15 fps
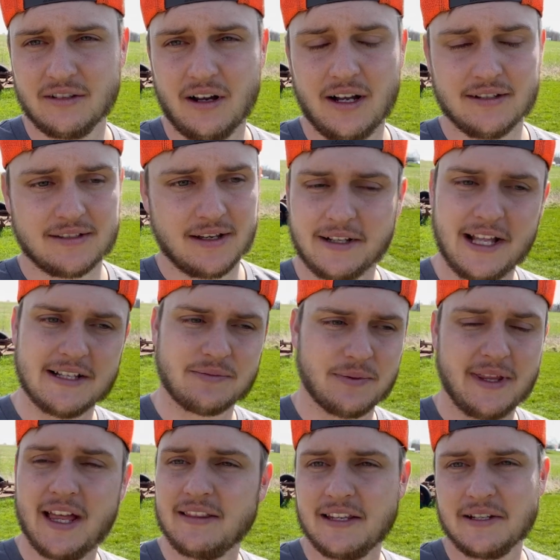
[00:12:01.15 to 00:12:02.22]
awesome that's where
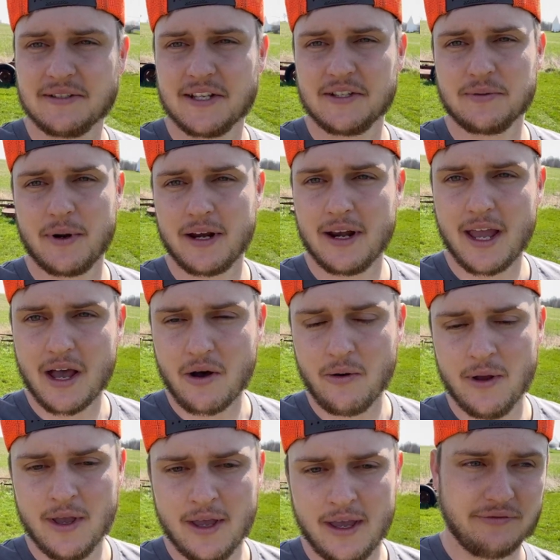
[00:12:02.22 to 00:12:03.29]
that thing sits right now
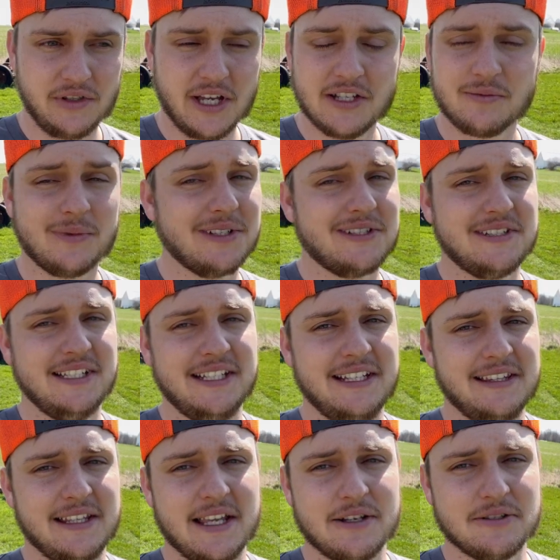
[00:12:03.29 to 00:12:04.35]
if you guys want to see
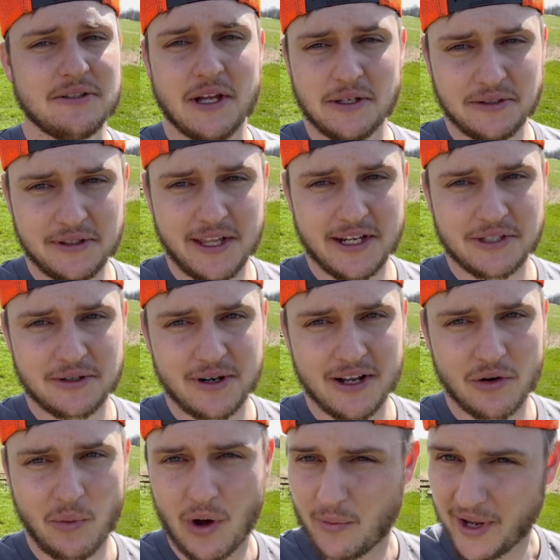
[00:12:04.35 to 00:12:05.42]
anything else done to that
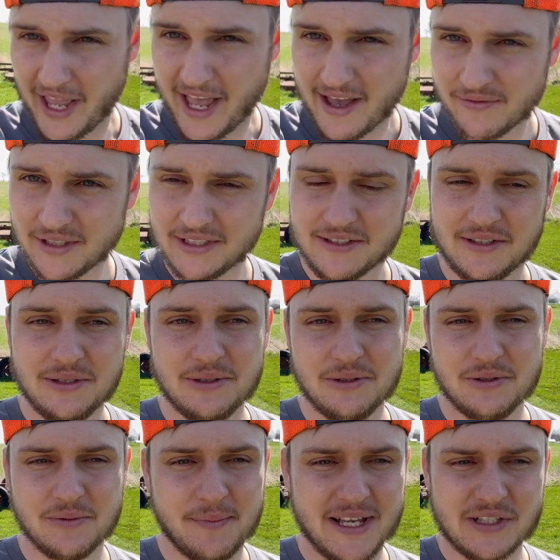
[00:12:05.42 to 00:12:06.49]
truck while we have it
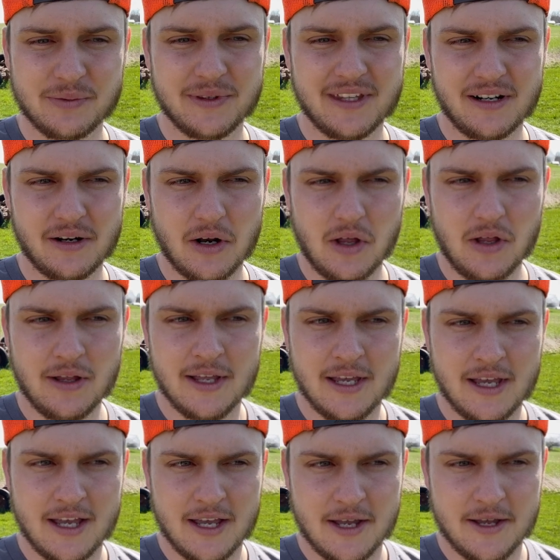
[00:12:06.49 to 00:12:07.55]
to mess with it at all
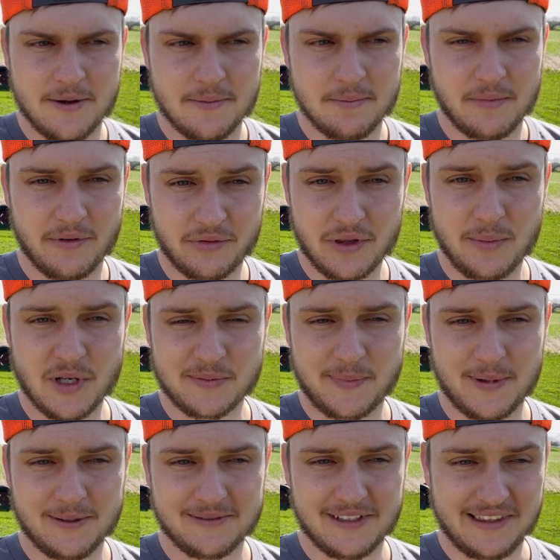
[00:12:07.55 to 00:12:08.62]
but for the most
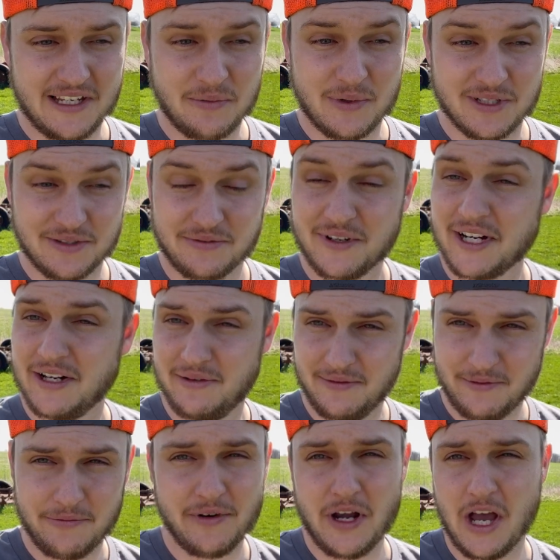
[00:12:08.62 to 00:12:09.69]
part, the thing runs freaking
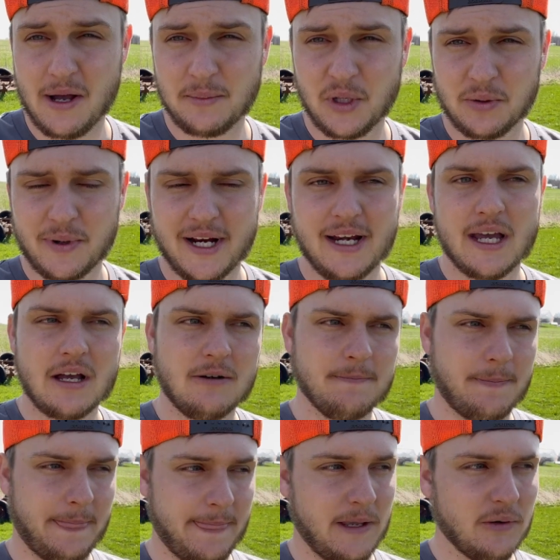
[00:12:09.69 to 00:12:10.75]
phenomenal right now.
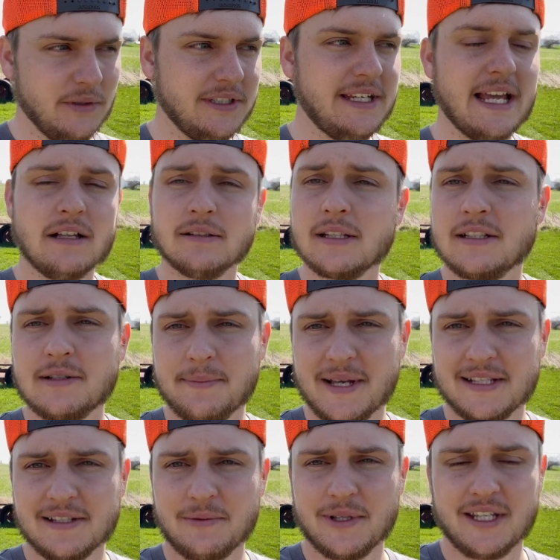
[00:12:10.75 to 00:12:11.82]
And the only downside to
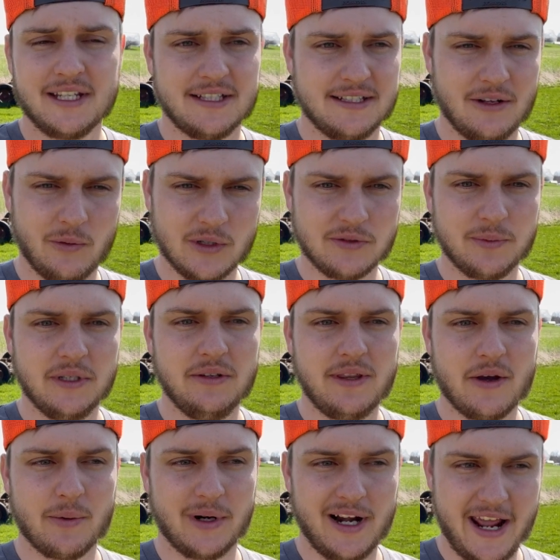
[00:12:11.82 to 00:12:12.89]
messing with it is that once we do
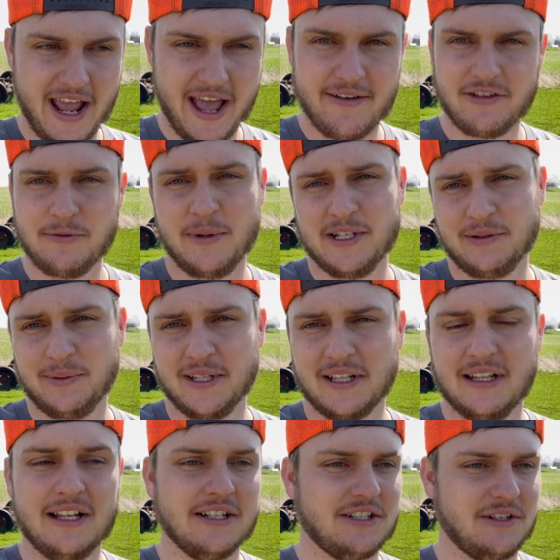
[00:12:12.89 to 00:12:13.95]
that, we're going to have to mess with the
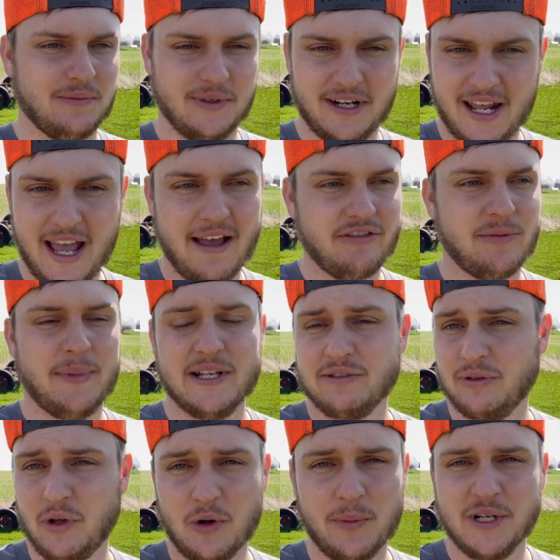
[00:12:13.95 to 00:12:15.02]
clutch and we're going to have to mess
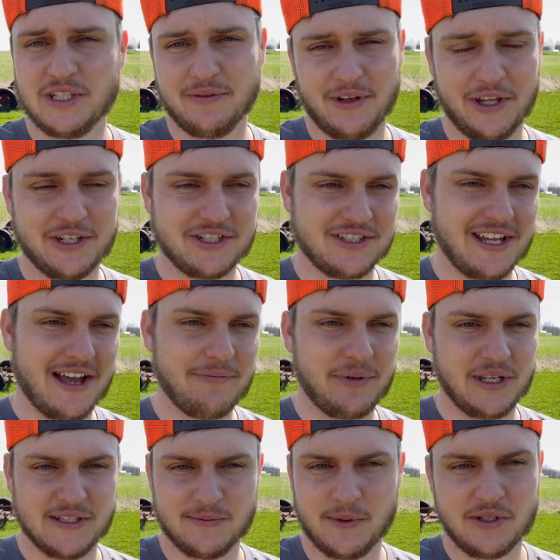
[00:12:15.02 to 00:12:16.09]
with a whole bunch of other stuff
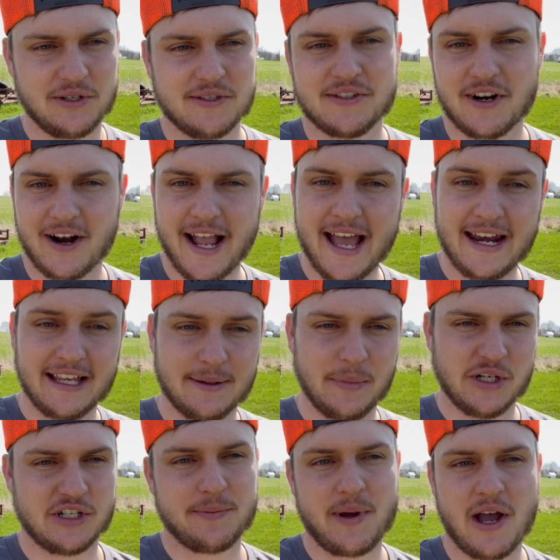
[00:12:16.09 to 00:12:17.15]
because once you start adding a
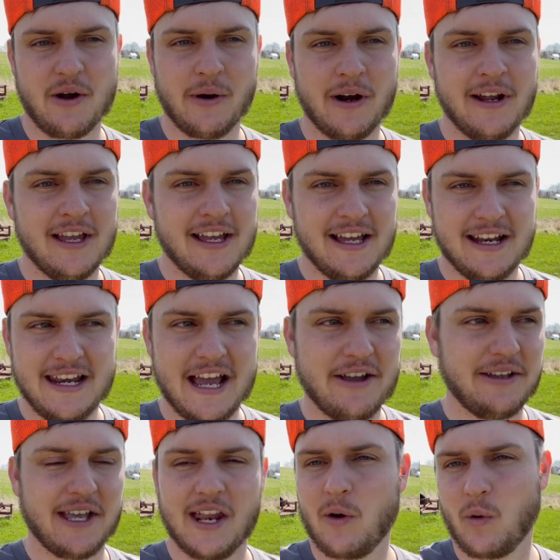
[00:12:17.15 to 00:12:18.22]
bunch of power, now
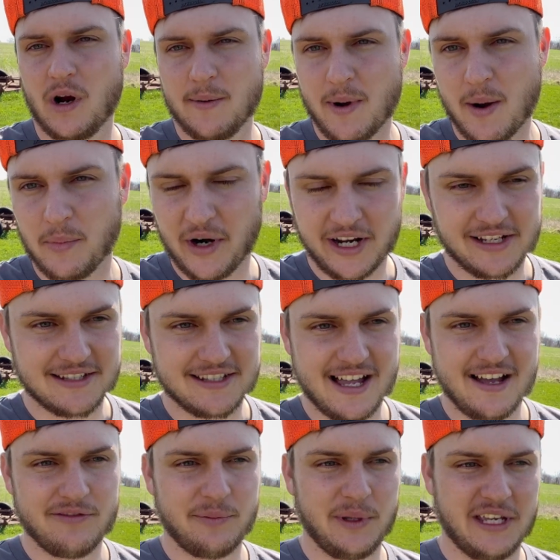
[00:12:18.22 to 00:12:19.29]
you got to worry about breaking
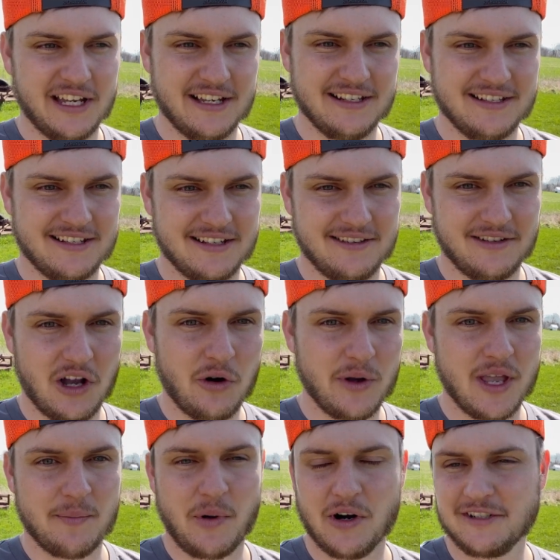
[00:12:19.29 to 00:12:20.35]
stuff because
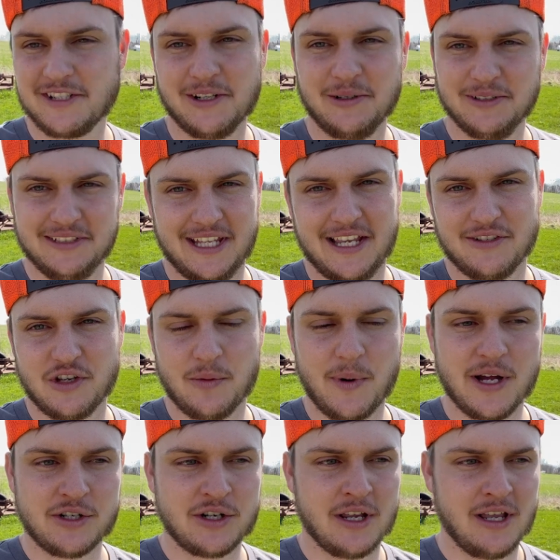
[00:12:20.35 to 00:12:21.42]
OEM parts can only take so
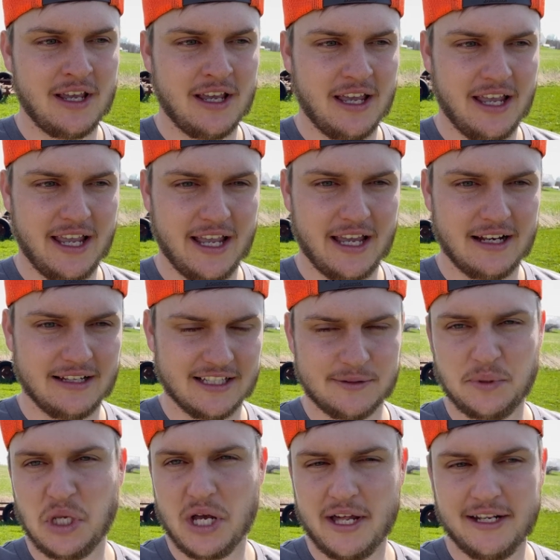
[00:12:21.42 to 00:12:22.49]
much. And let's
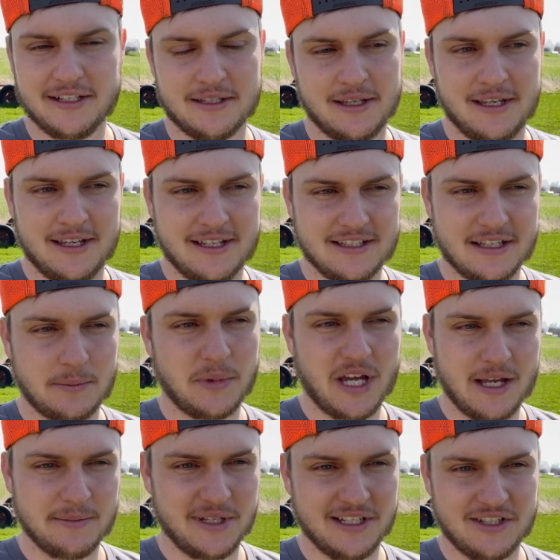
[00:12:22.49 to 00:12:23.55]
be honest,
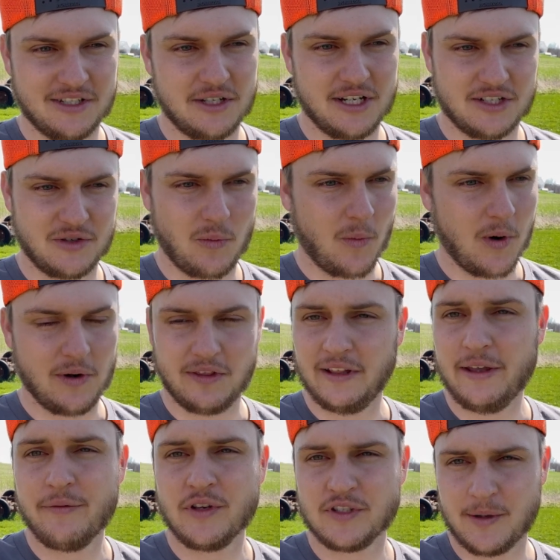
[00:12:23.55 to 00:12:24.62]
sometimes it's just worth
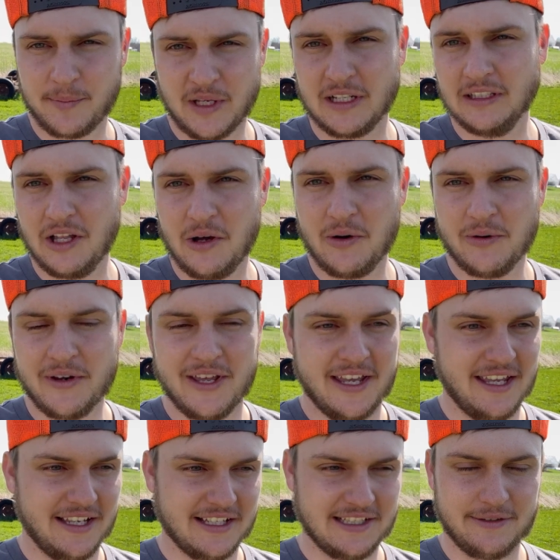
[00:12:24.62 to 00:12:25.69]
leaving something
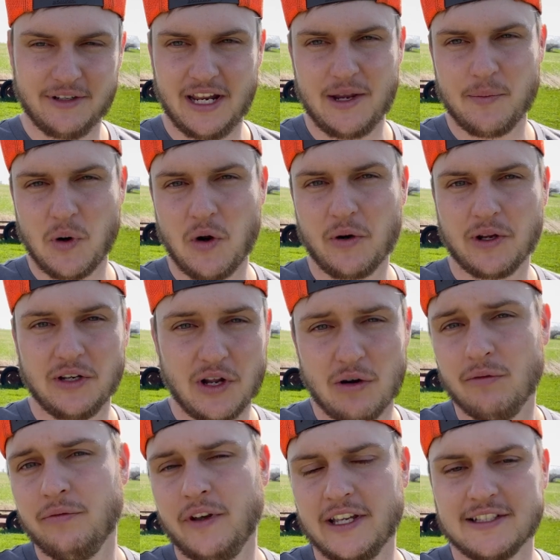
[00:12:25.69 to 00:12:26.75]
alone because if it ain't broken,
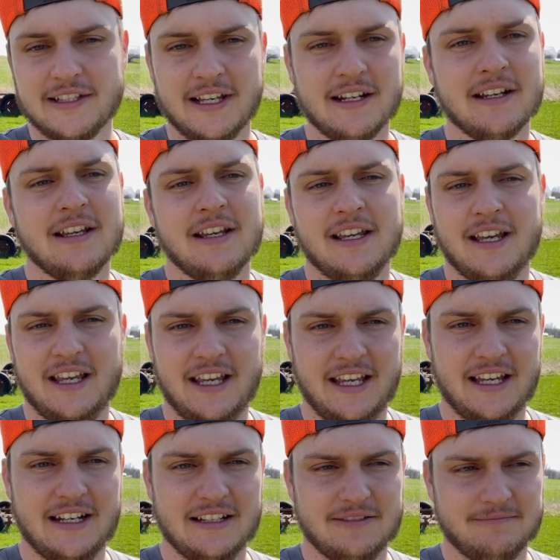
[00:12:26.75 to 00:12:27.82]
don't fix it.
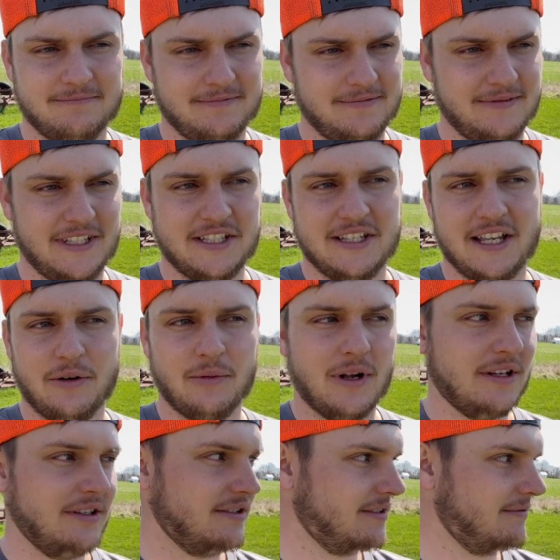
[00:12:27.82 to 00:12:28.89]
And this thing
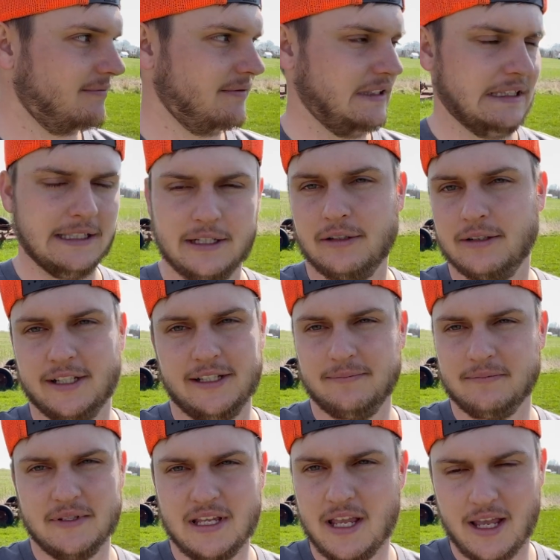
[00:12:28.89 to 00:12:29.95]
runs literally
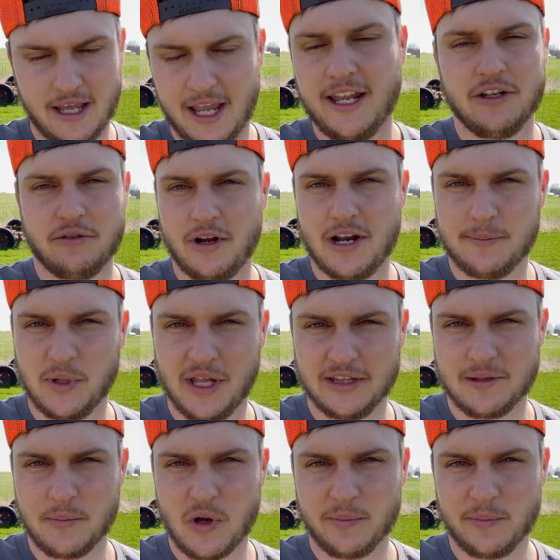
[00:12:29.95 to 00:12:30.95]
incredible on the